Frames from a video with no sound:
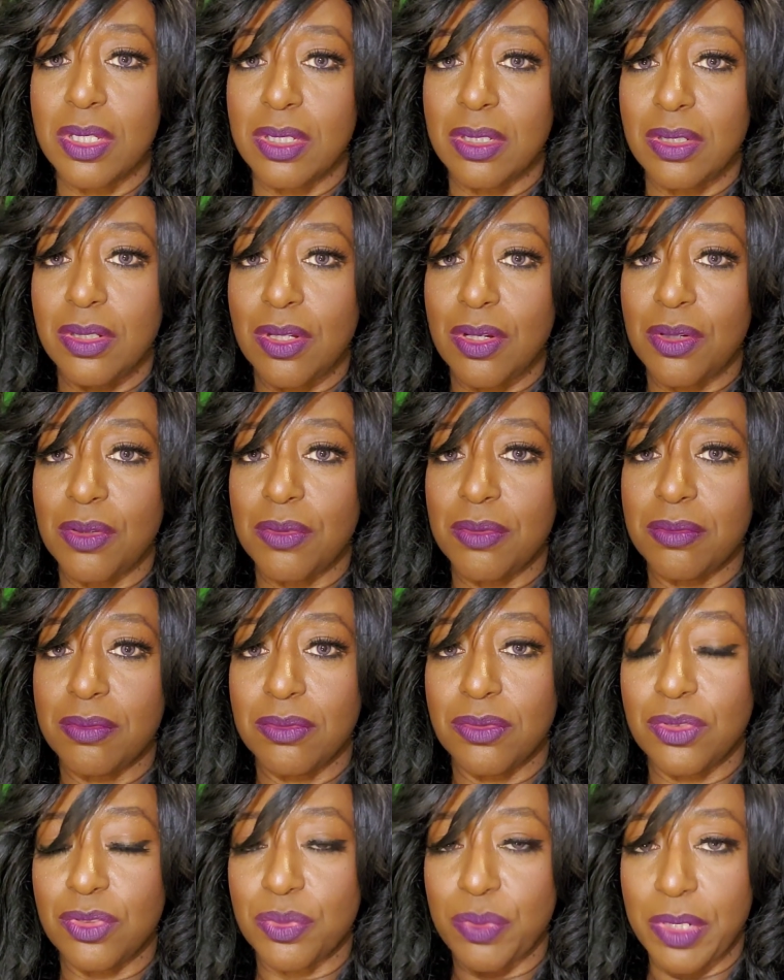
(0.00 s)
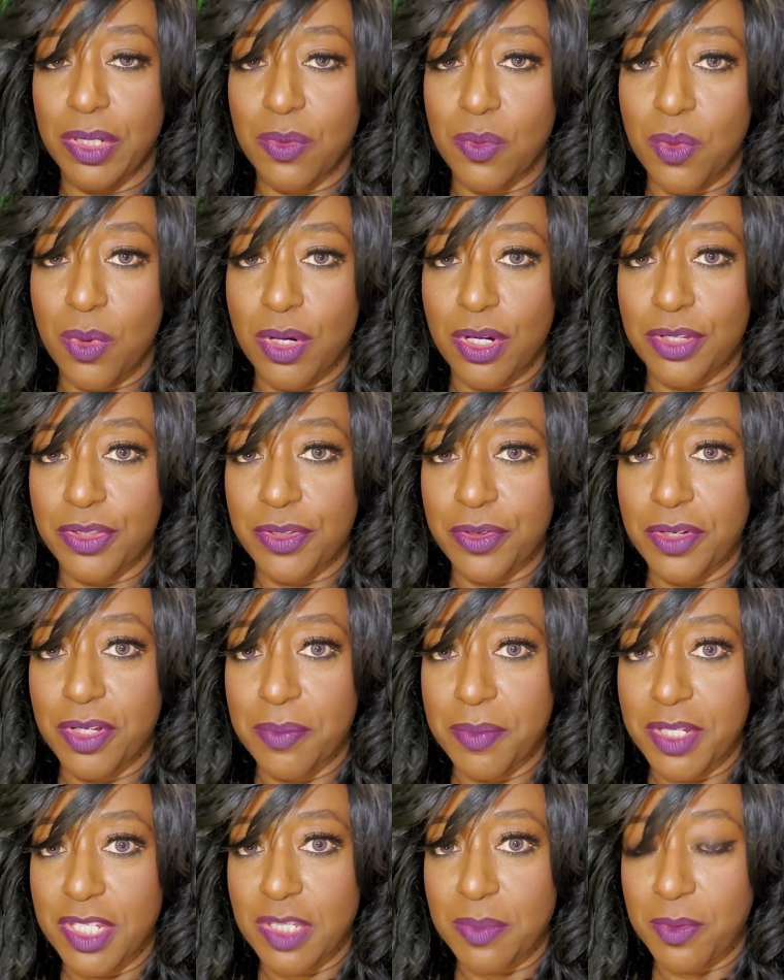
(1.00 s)
You know, drink water 30
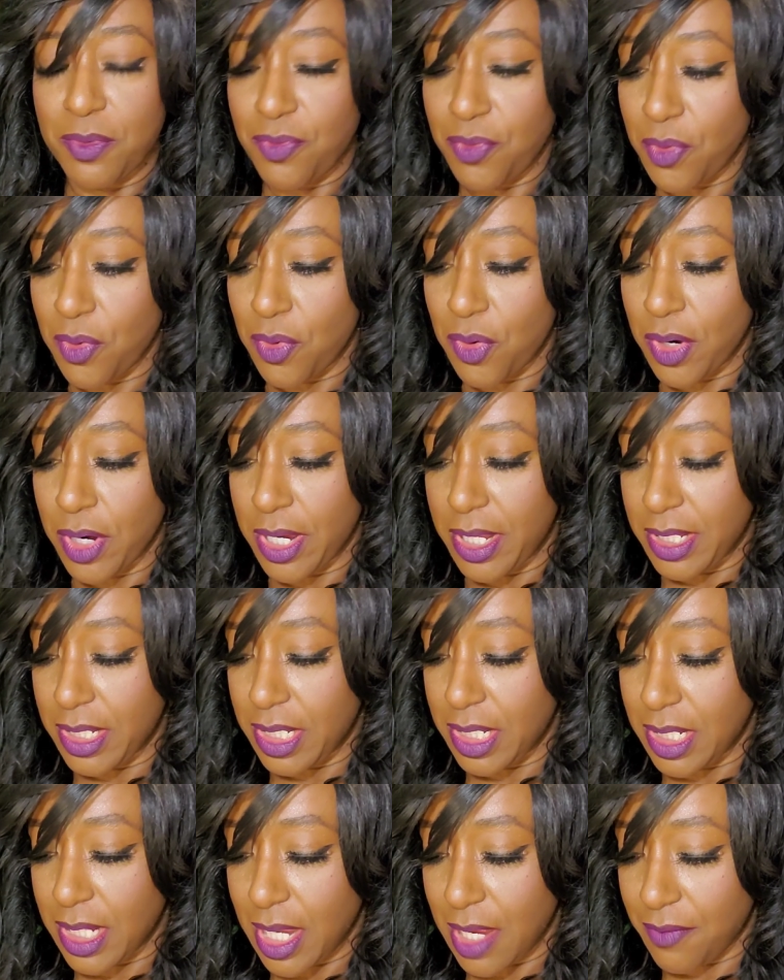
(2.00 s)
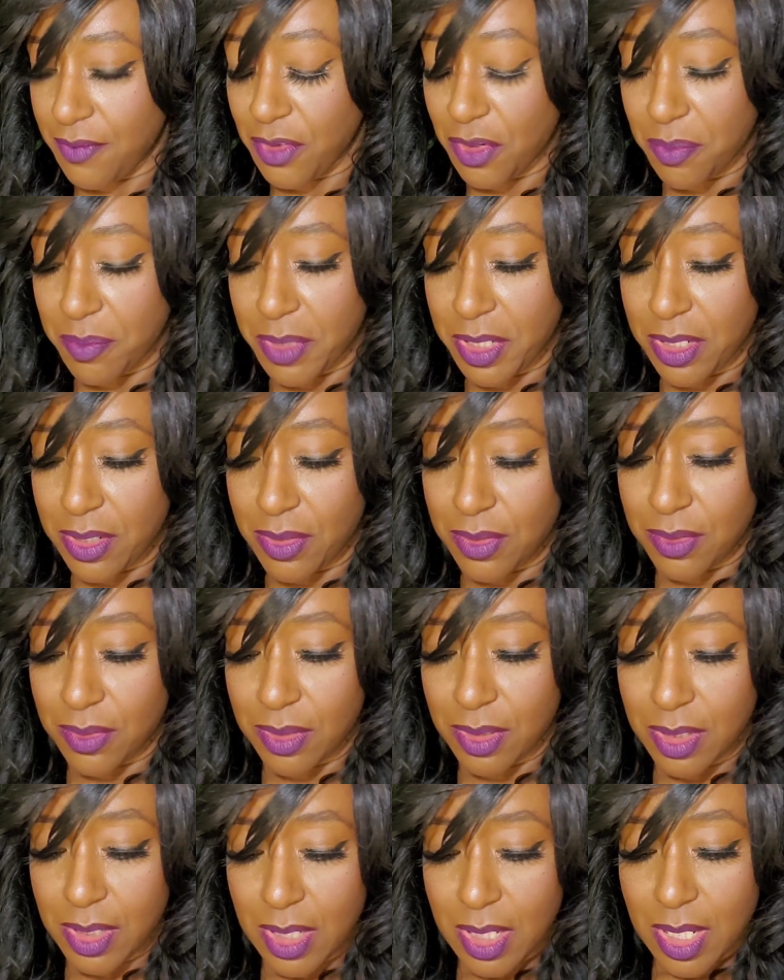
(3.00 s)
minutes before and then have your meal.
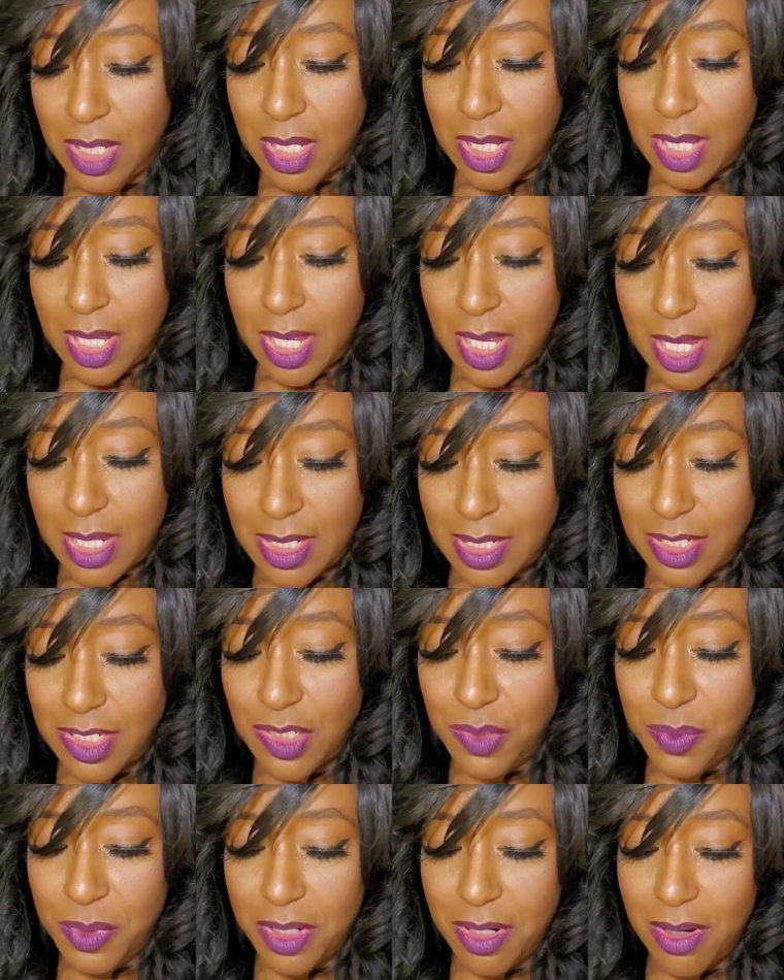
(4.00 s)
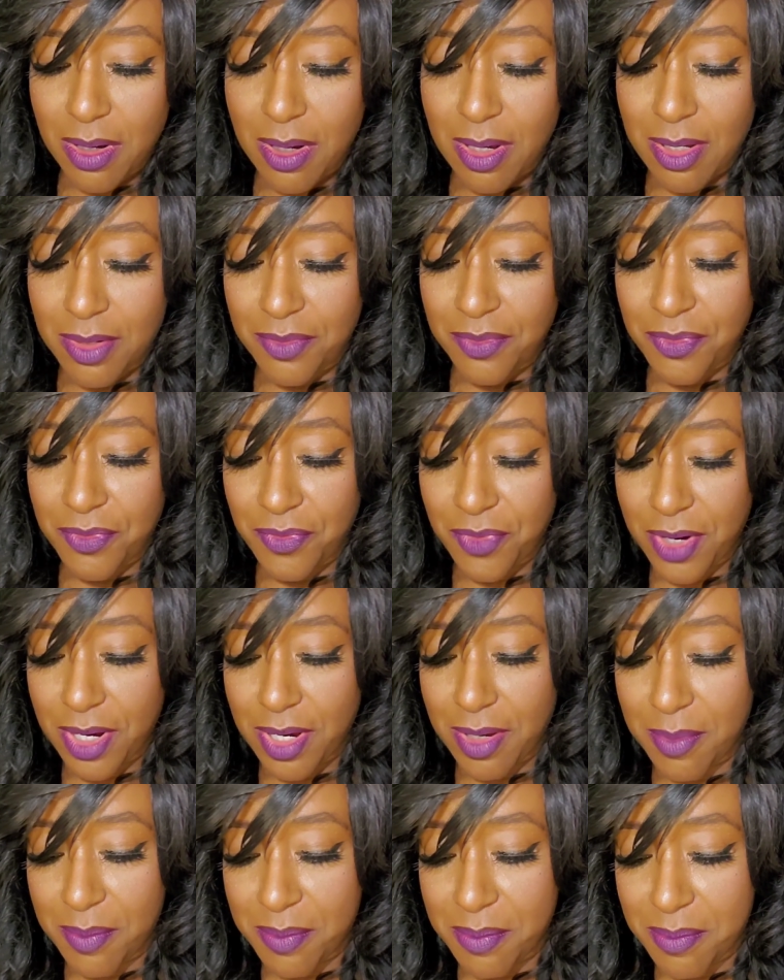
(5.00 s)
And this went on
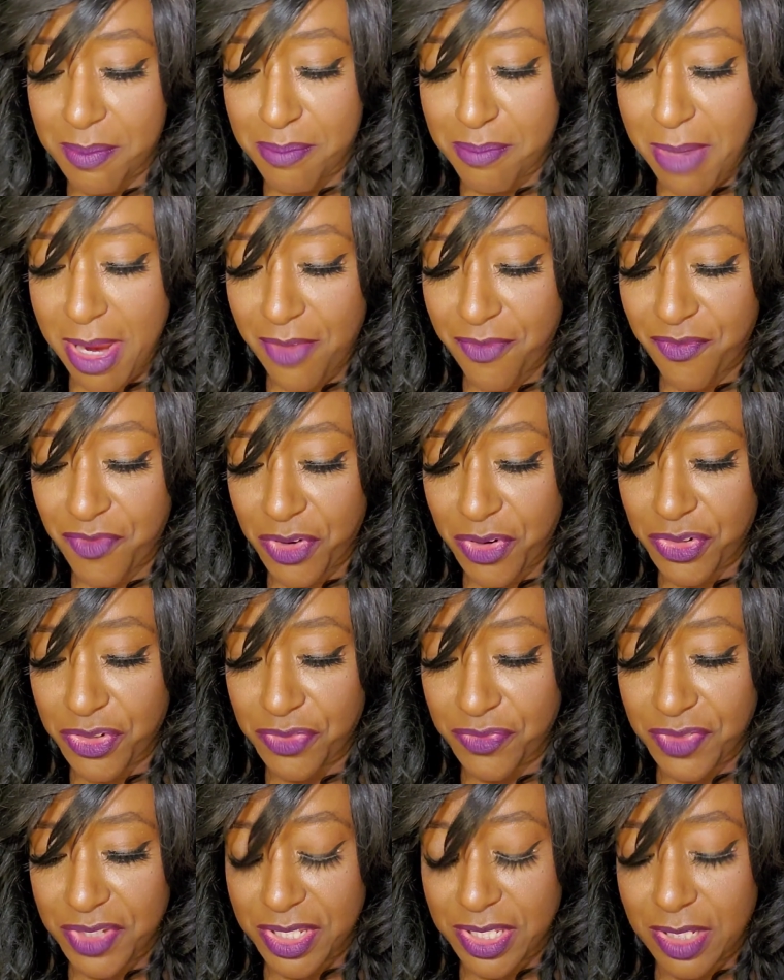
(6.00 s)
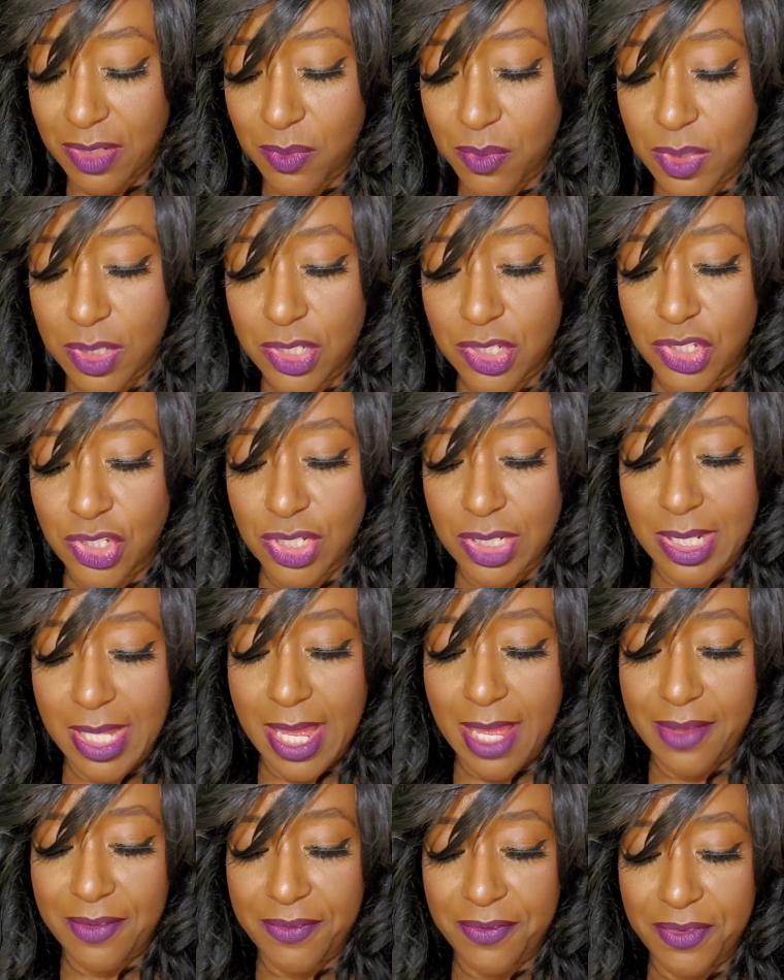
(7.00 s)
from, my first visit was
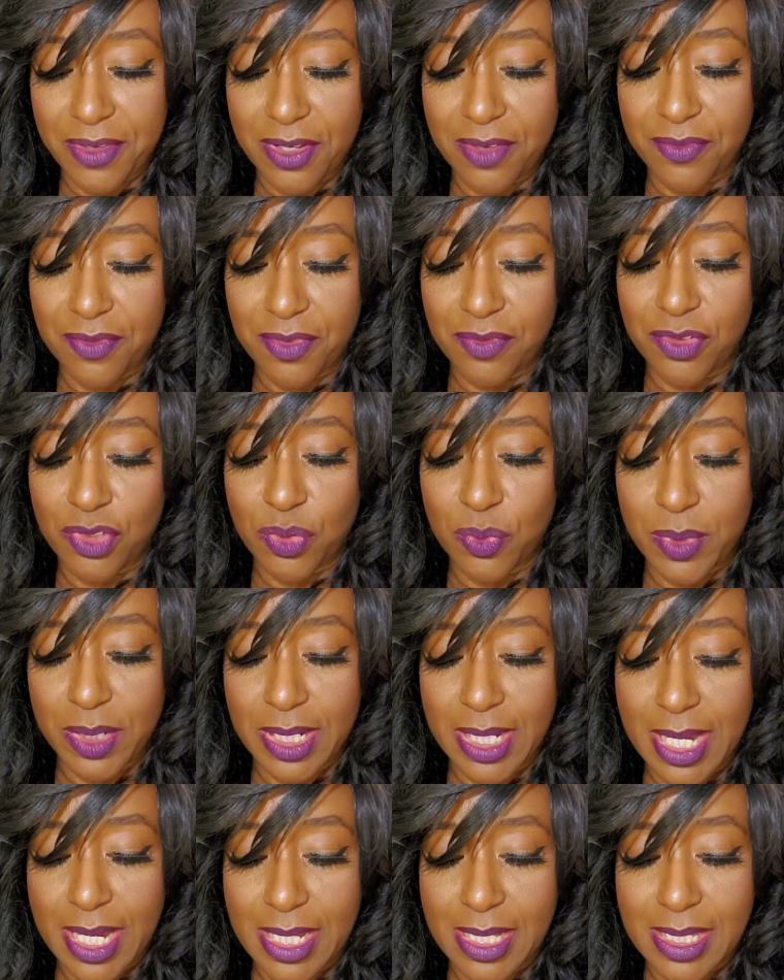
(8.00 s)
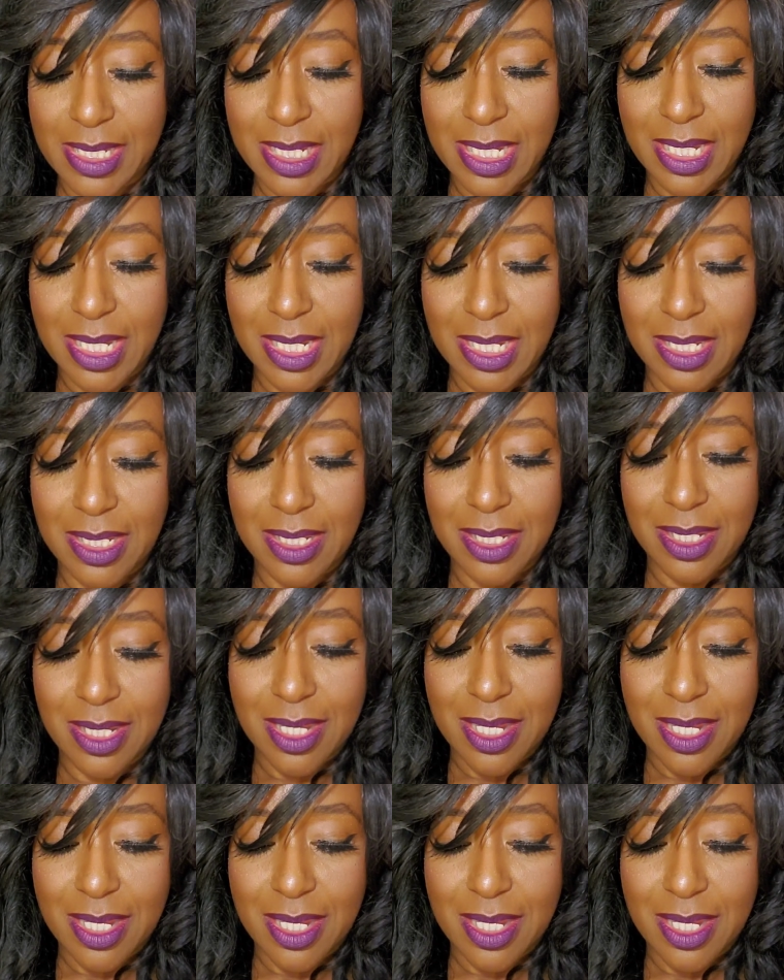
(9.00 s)
July 5th of 2018.